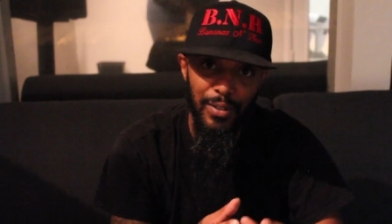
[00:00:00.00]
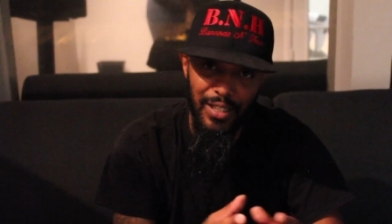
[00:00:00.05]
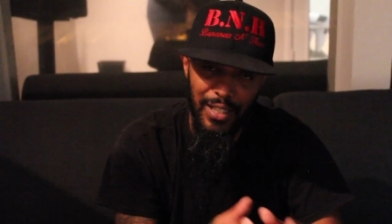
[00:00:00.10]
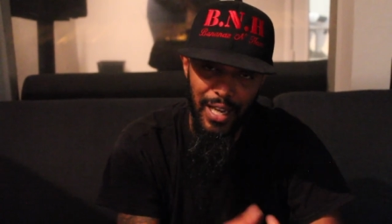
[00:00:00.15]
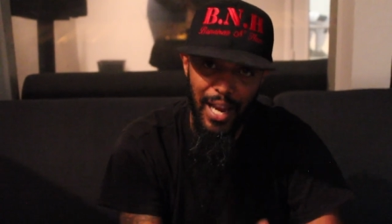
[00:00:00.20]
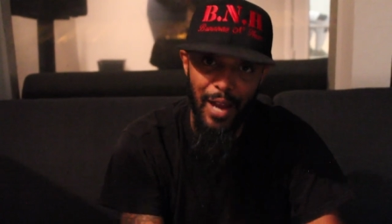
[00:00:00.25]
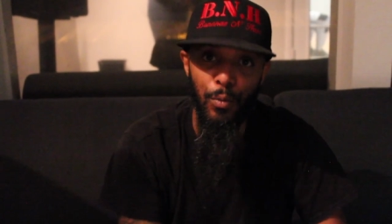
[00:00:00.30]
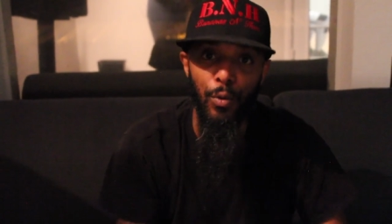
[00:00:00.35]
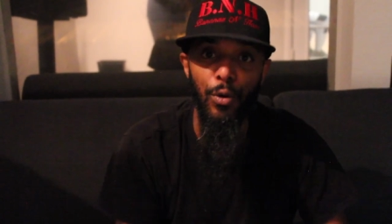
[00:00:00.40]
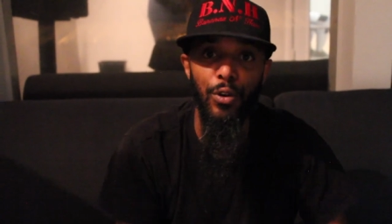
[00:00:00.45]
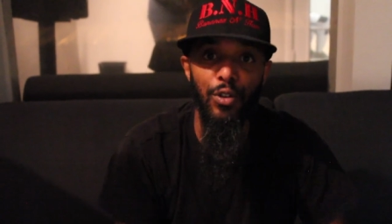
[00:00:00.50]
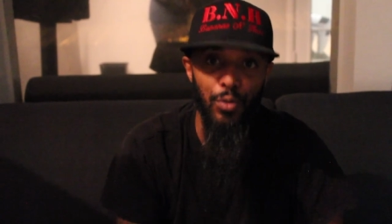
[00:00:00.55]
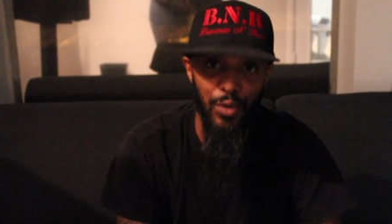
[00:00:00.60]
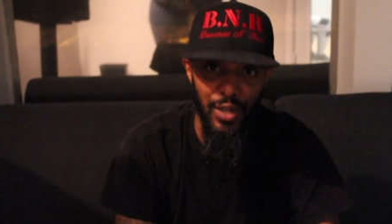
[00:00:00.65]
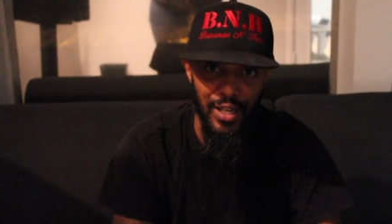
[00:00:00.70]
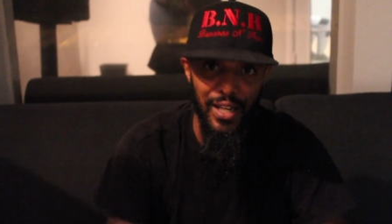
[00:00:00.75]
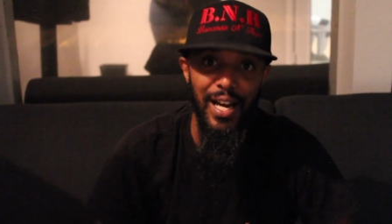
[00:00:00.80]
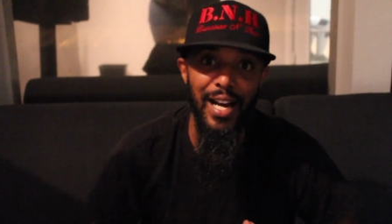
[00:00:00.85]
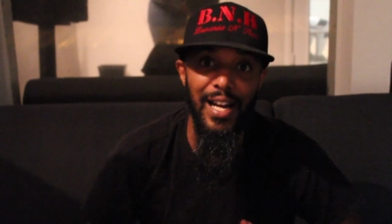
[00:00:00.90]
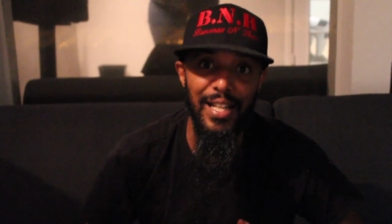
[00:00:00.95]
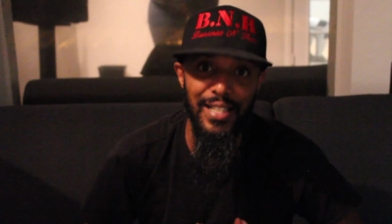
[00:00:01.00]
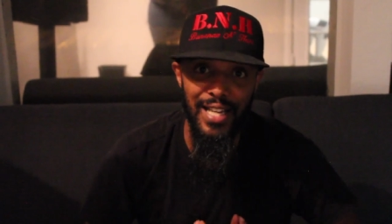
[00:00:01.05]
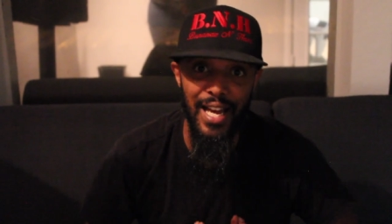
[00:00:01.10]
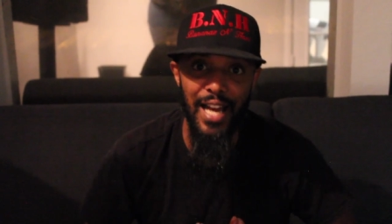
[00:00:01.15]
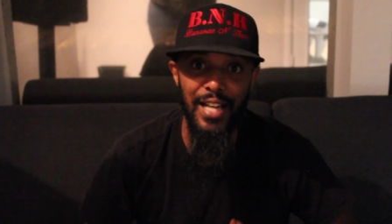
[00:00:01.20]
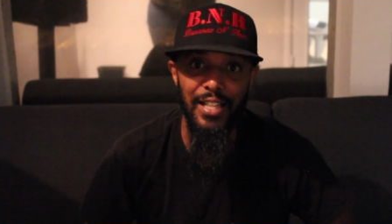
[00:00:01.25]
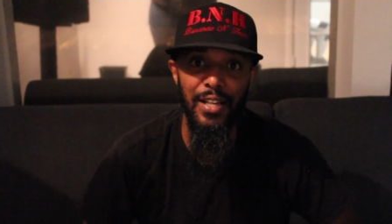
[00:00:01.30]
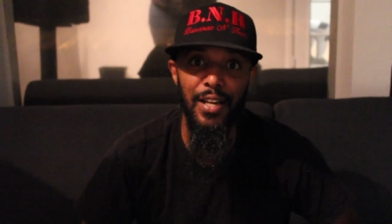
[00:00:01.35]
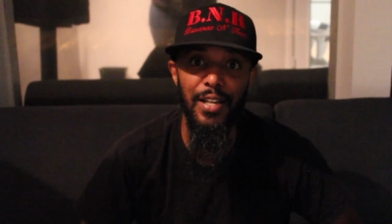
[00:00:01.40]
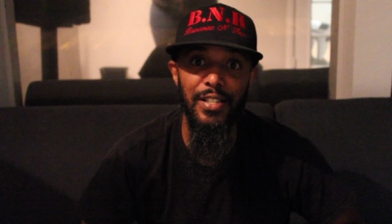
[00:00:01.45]
site where you can
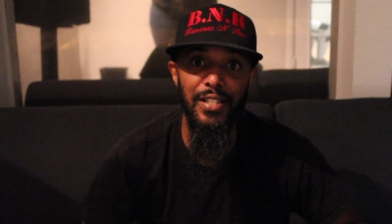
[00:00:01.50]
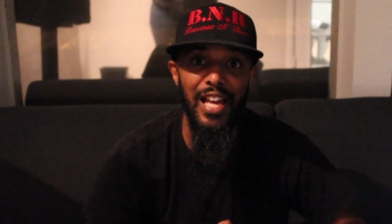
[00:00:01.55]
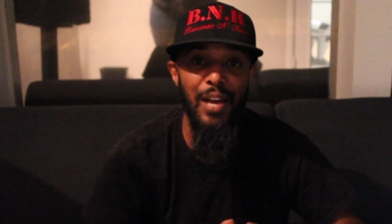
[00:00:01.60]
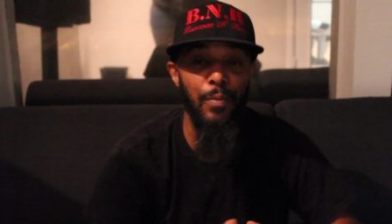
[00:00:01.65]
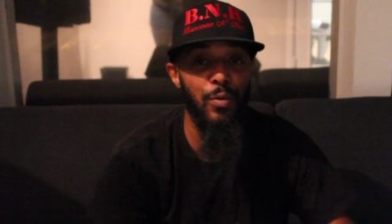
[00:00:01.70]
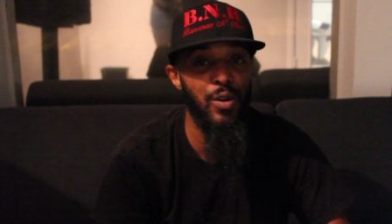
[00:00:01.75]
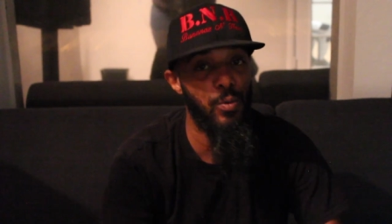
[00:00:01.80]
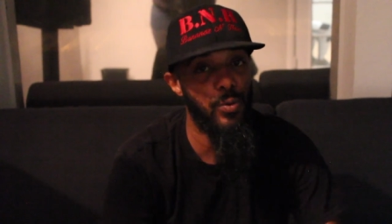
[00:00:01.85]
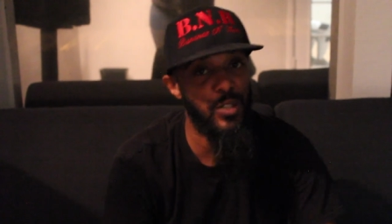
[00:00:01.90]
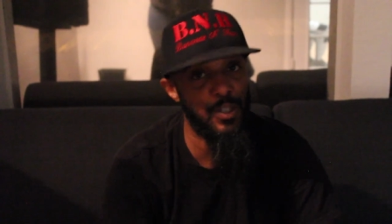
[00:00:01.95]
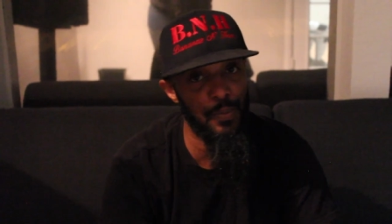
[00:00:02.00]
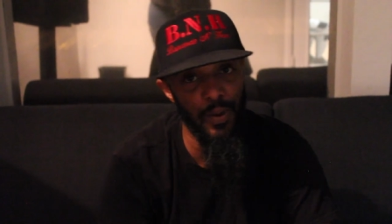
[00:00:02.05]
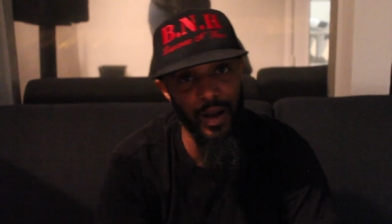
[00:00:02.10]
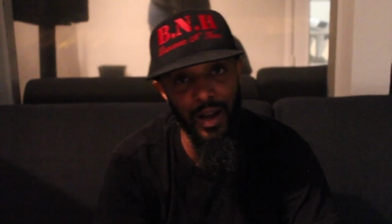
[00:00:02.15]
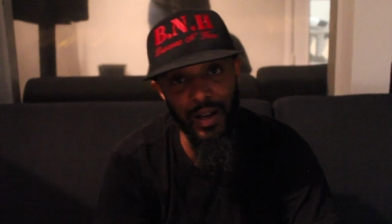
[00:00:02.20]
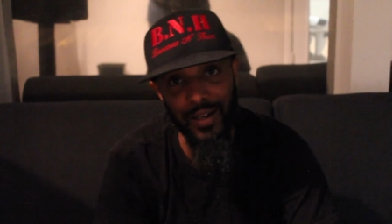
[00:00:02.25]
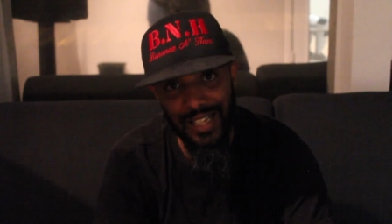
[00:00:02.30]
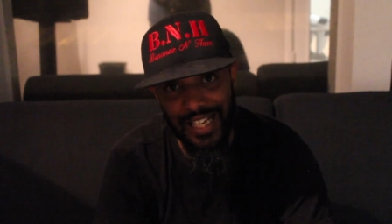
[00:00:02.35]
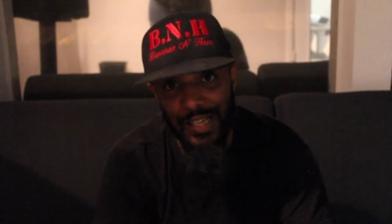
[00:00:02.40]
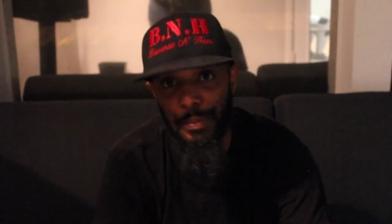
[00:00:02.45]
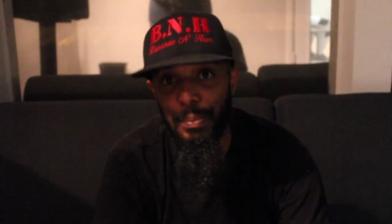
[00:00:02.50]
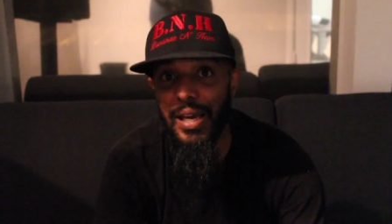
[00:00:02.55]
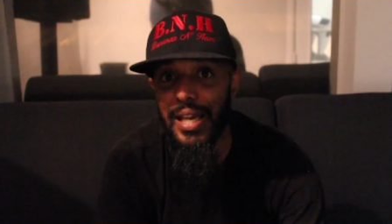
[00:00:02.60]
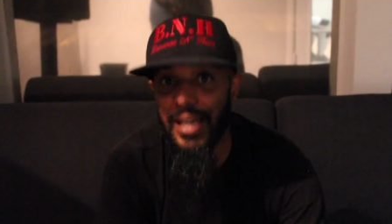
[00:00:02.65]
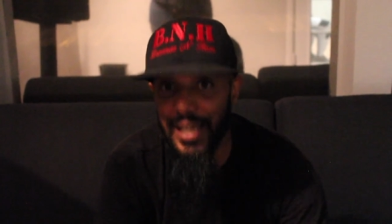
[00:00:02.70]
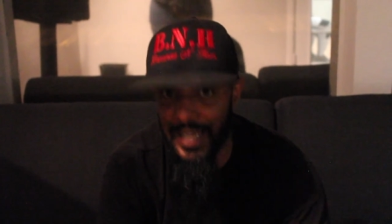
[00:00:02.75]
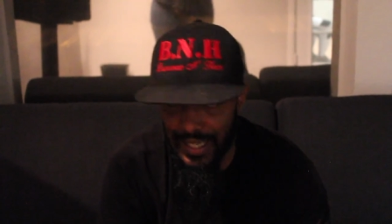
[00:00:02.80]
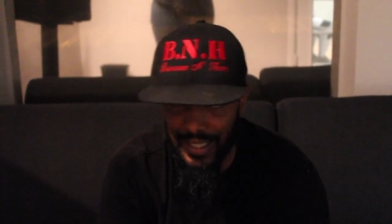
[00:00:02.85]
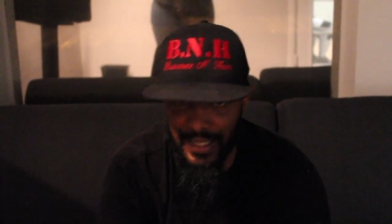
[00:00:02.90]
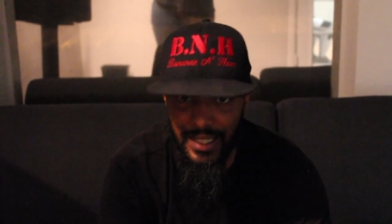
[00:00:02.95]
contact us and we respond
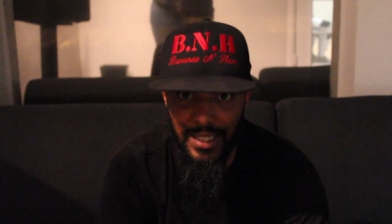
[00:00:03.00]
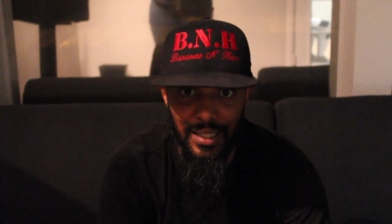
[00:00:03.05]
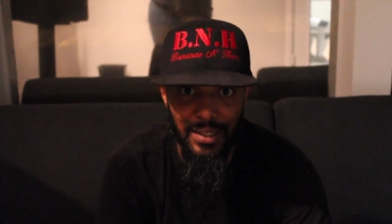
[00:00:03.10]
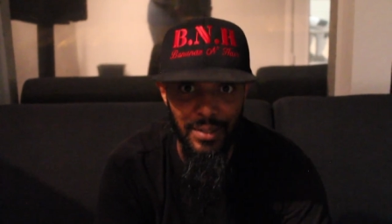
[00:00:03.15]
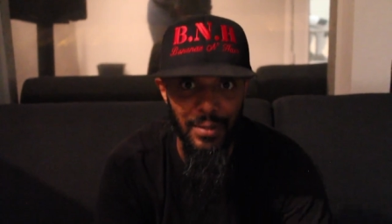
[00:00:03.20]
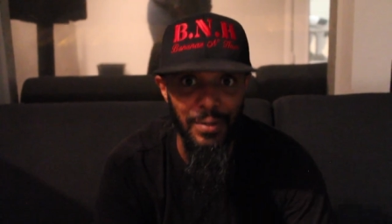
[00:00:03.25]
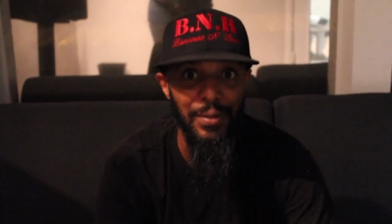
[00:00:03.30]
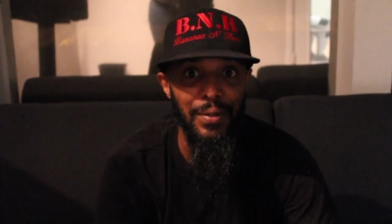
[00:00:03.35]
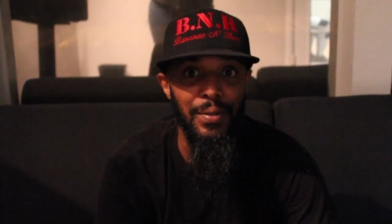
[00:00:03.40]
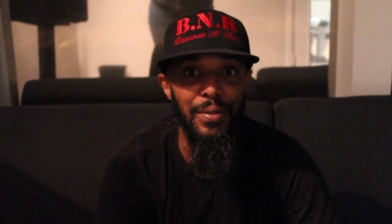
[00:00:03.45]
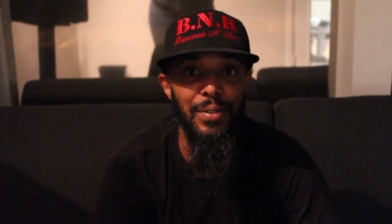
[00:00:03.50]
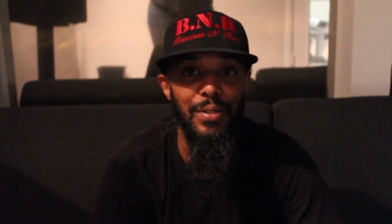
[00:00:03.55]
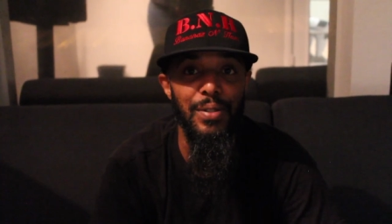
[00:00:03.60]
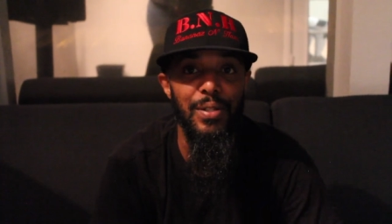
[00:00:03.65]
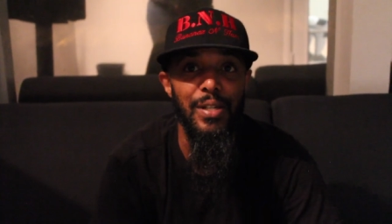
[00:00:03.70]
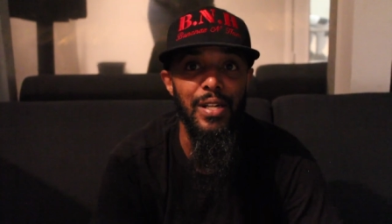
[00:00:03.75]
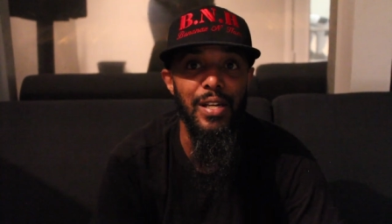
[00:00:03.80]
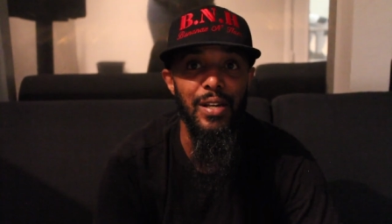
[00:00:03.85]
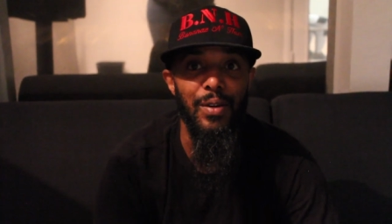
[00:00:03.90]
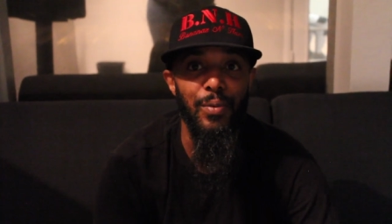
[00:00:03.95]
immediately. All right.